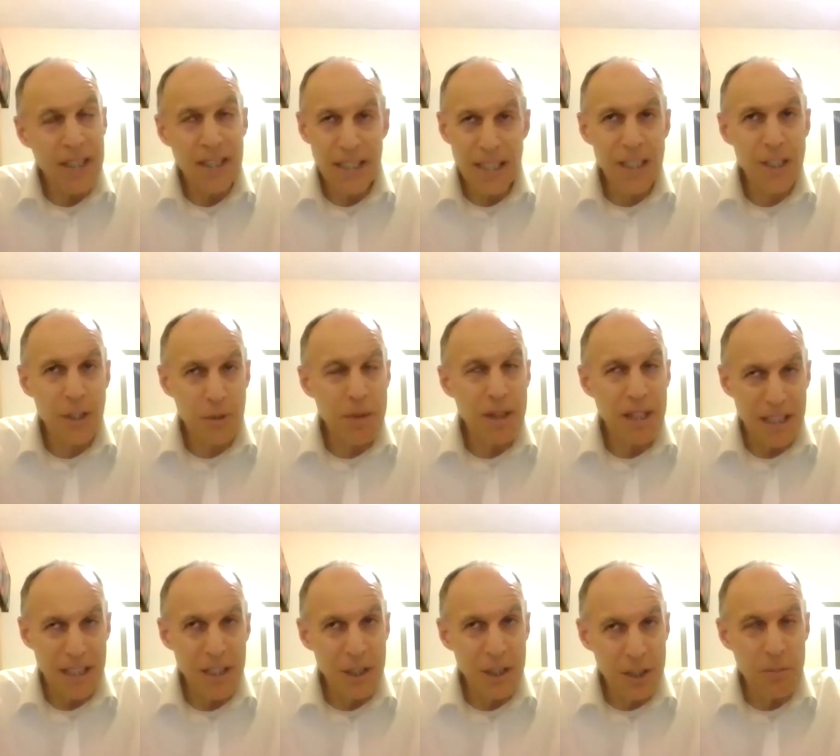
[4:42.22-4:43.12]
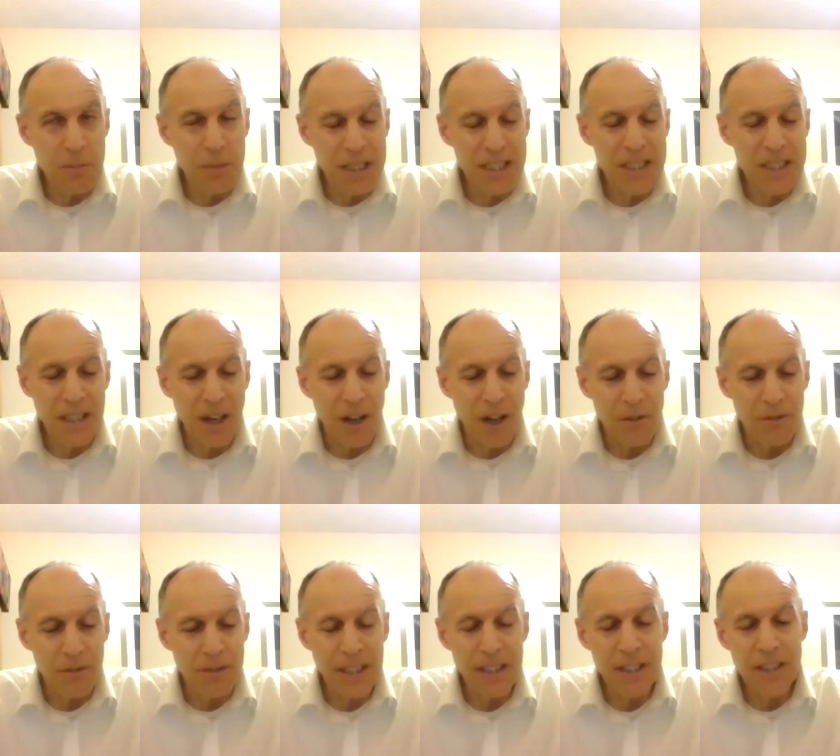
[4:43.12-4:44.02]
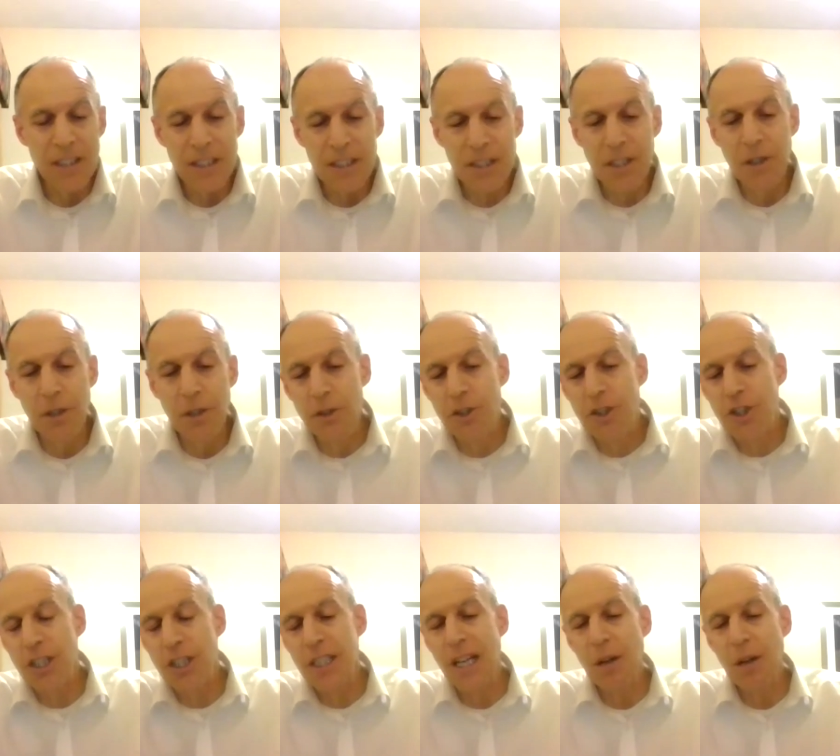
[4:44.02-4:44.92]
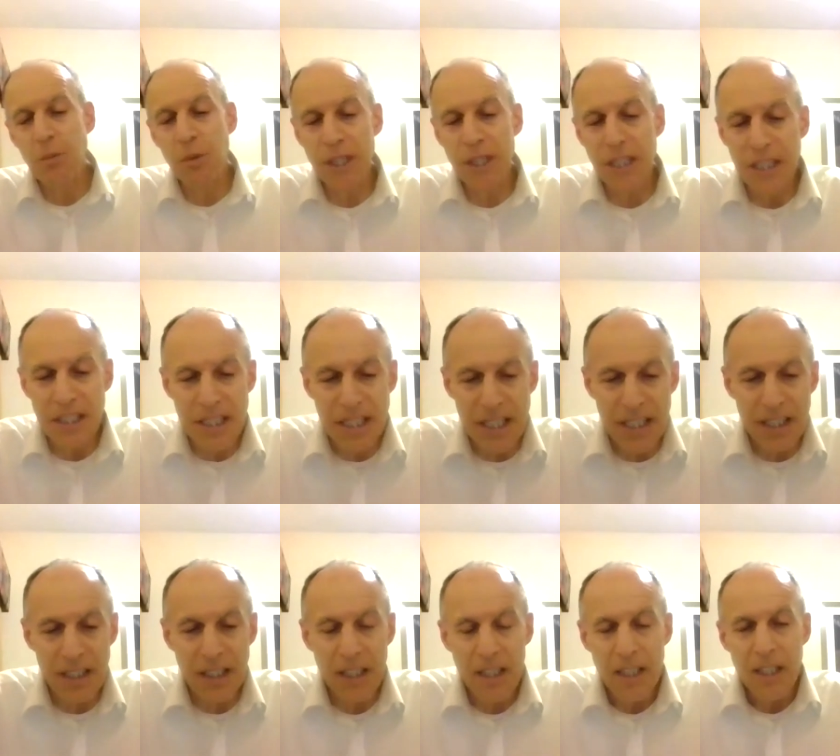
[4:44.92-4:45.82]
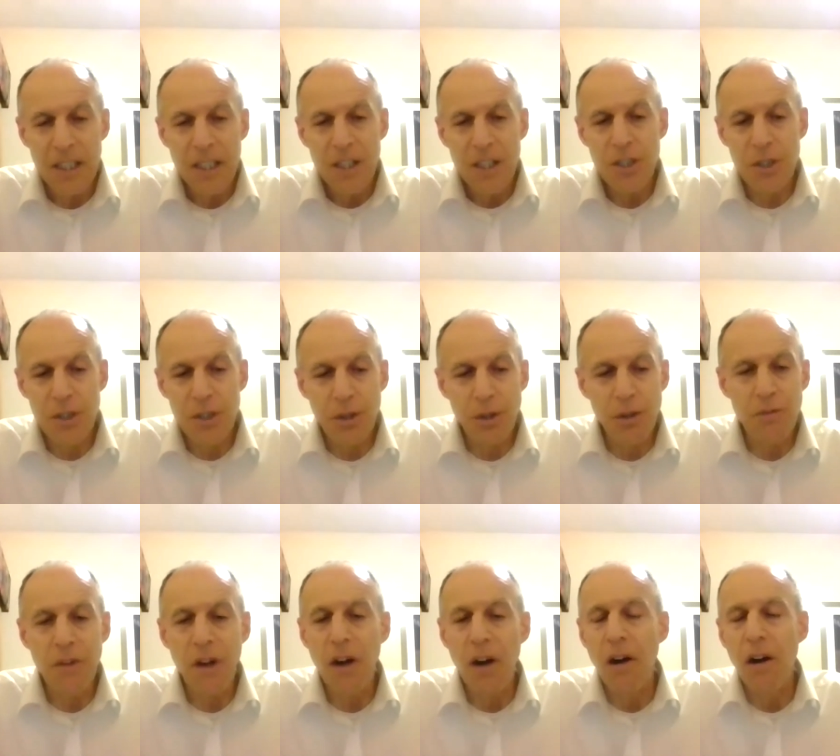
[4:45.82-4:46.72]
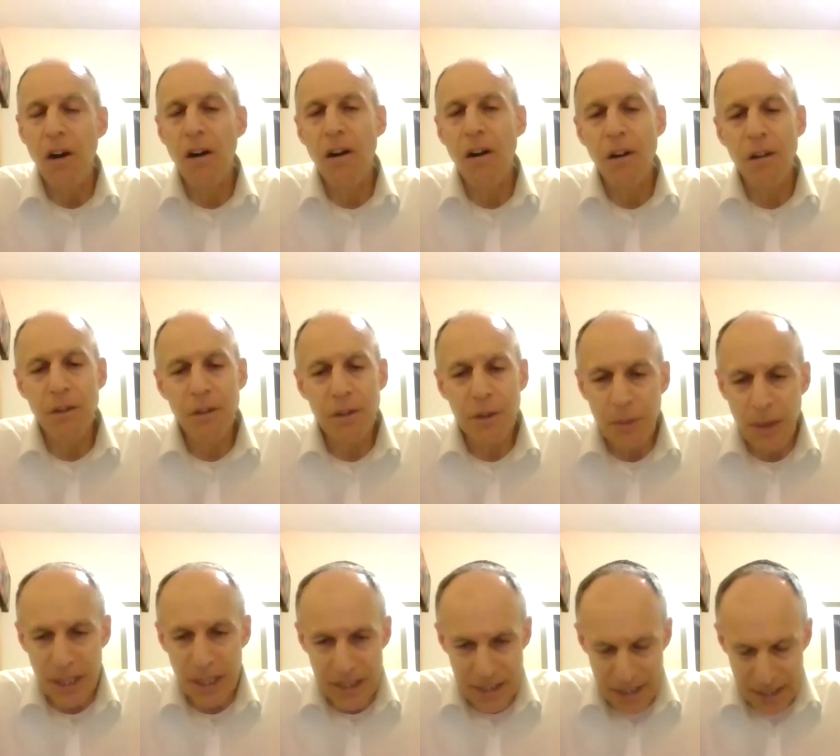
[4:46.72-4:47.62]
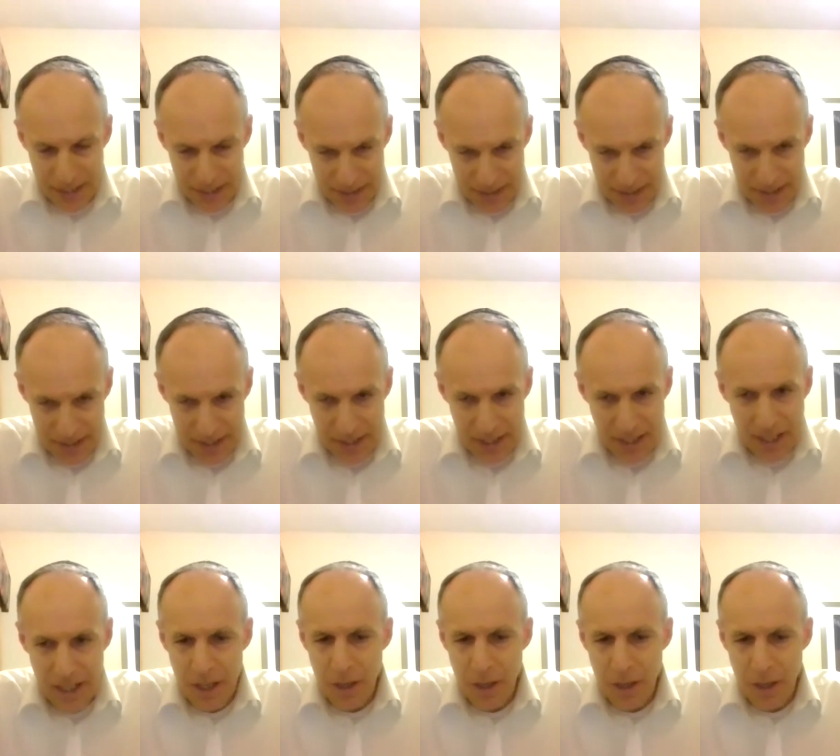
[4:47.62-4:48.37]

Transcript: it needs to be, it needs to be solved. And it's a solution that would indeed serve all the residents